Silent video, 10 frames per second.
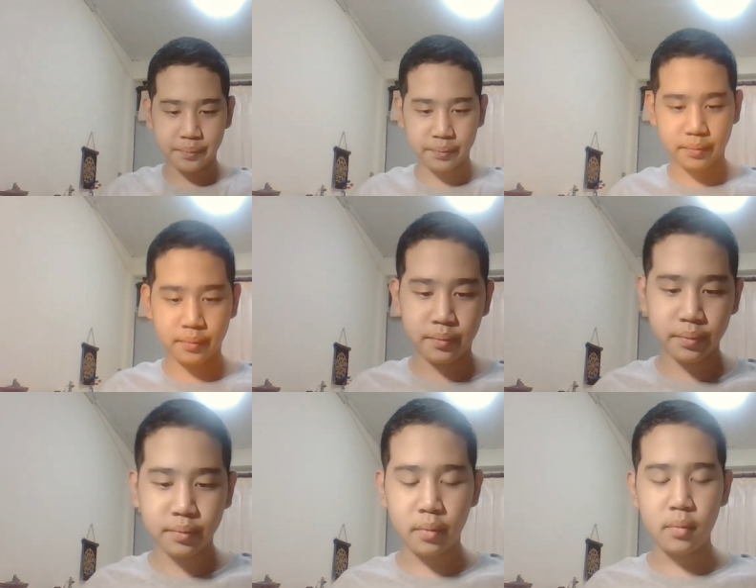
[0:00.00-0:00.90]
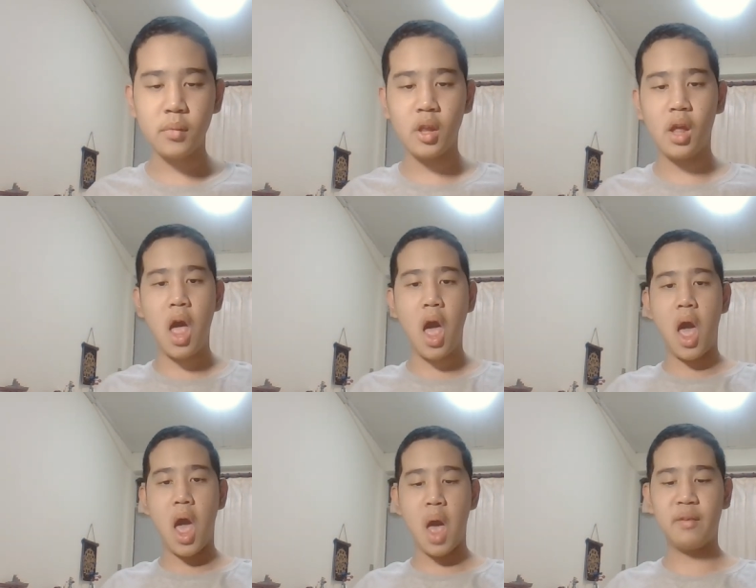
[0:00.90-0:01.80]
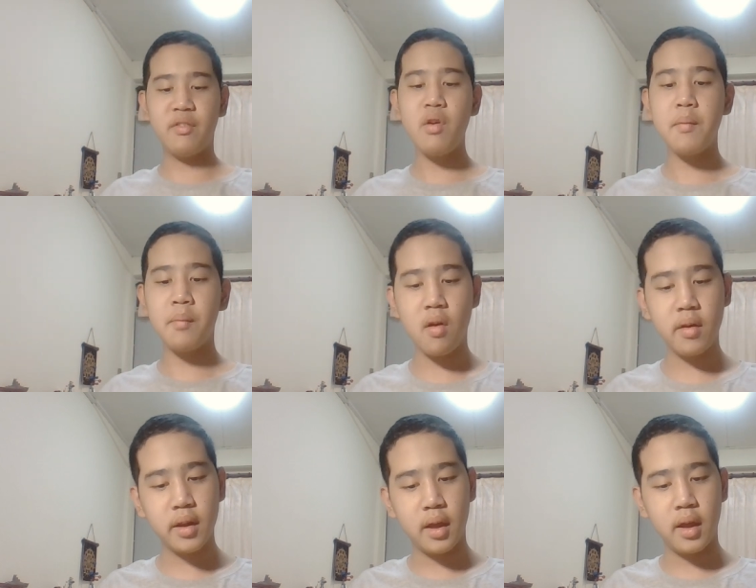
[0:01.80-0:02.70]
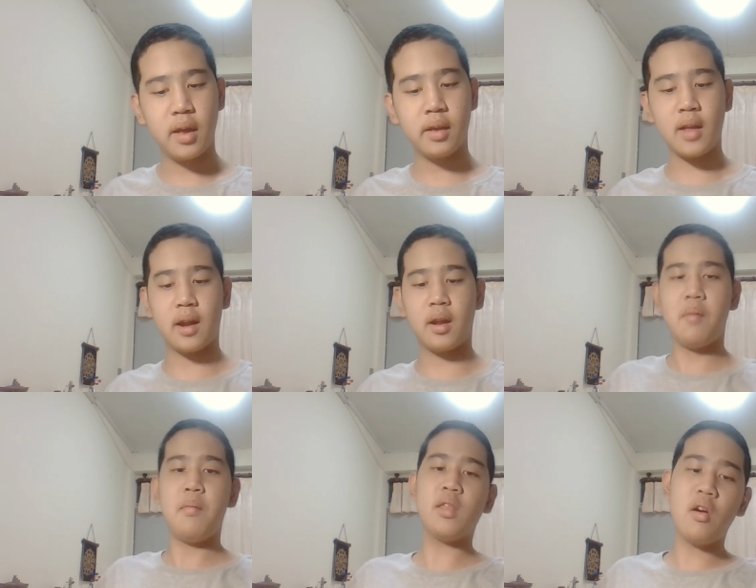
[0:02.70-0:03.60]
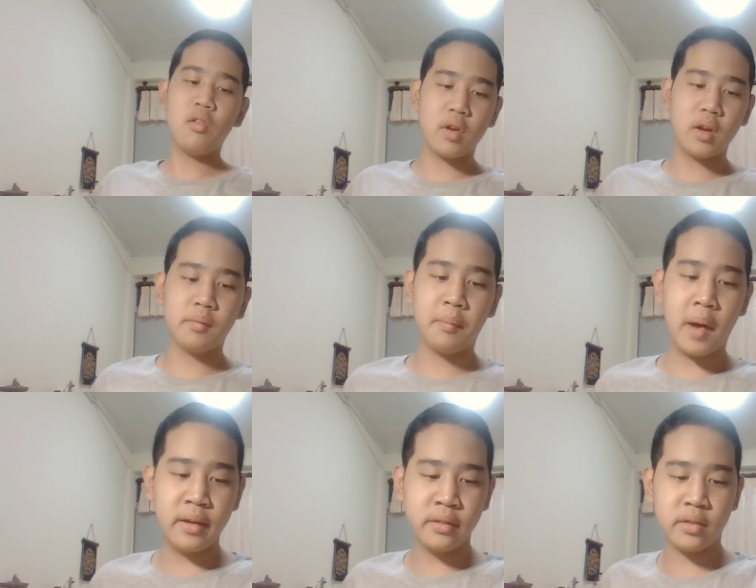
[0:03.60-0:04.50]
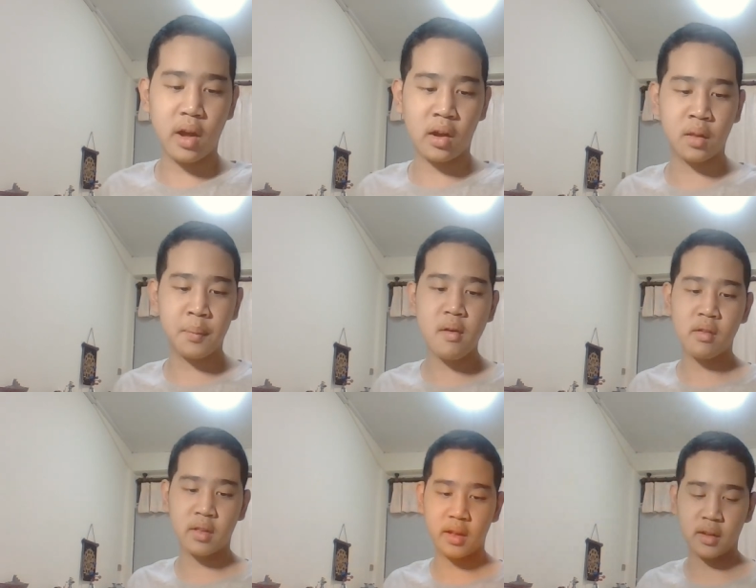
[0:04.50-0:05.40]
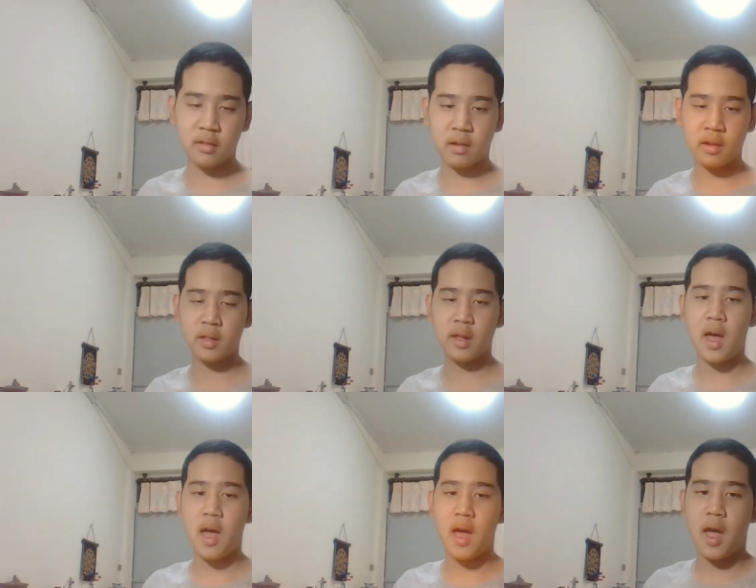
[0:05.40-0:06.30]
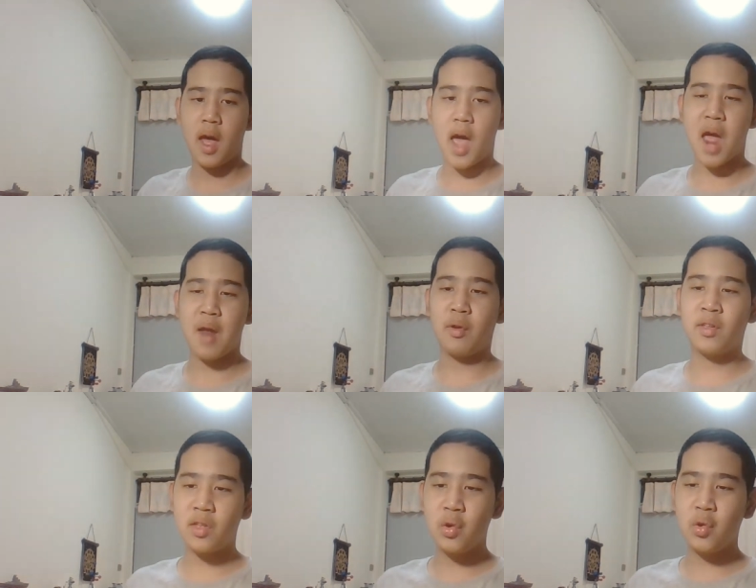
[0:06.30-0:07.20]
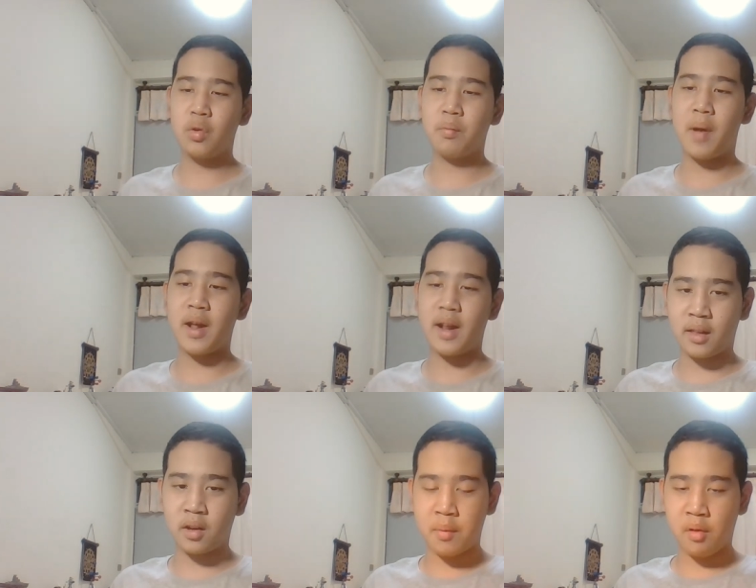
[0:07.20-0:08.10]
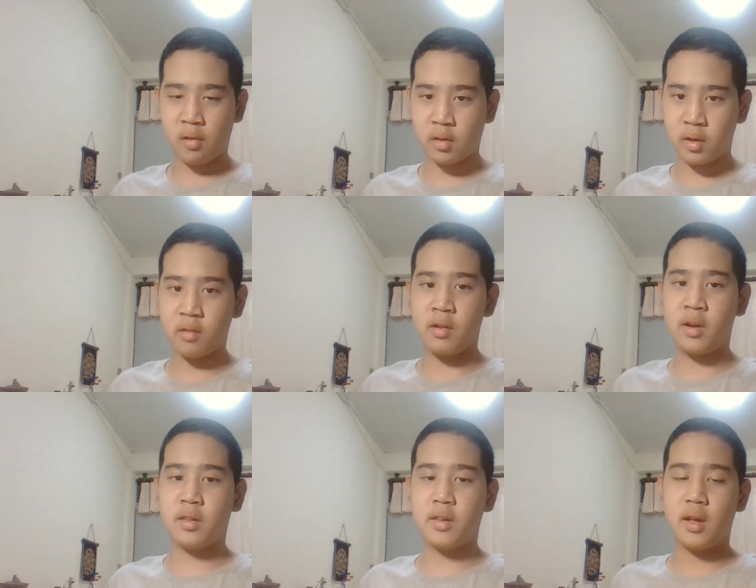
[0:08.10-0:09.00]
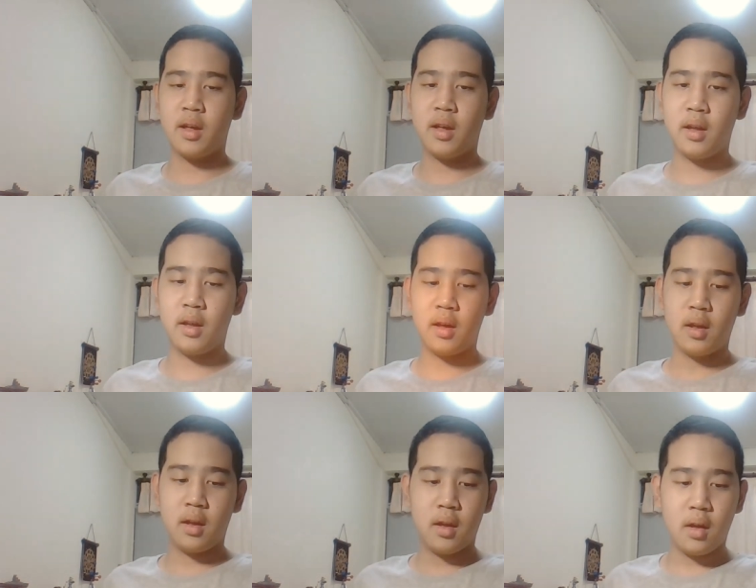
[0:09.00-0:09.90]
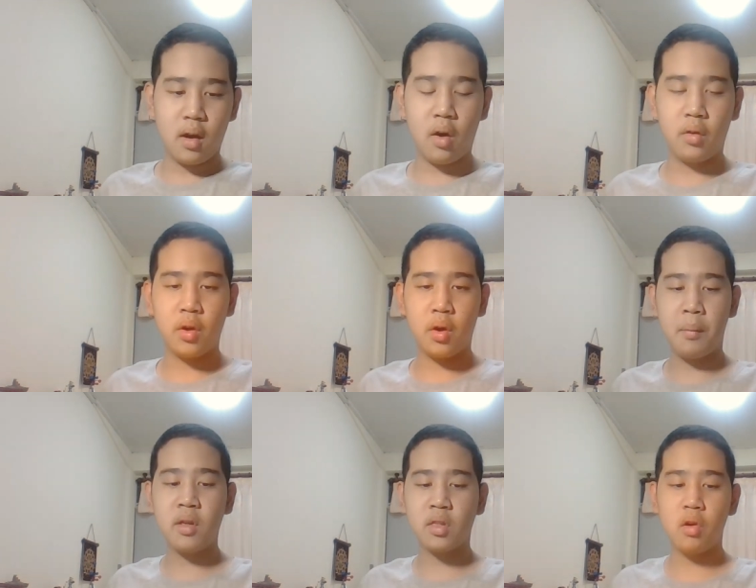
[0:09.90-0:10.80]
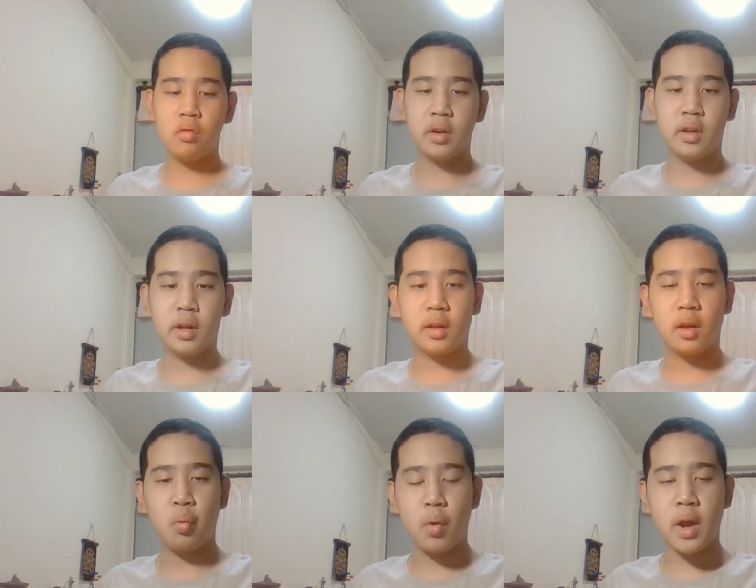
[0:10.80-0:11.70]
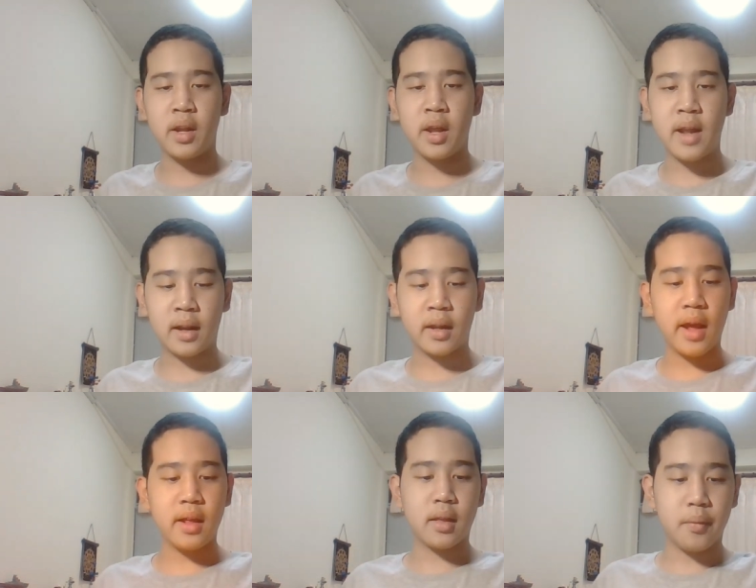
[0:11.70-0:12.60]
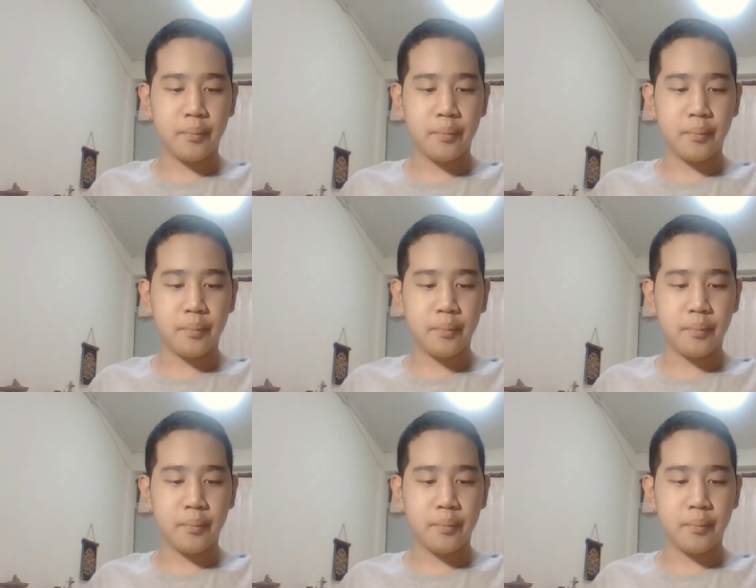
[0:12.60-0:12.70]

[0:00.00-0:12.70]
And my favorite part is that Buzz Aldrin punched a conspiracy theorist and was sued by that conspiracy theorist. Although Buzz Aldrin did win in that case.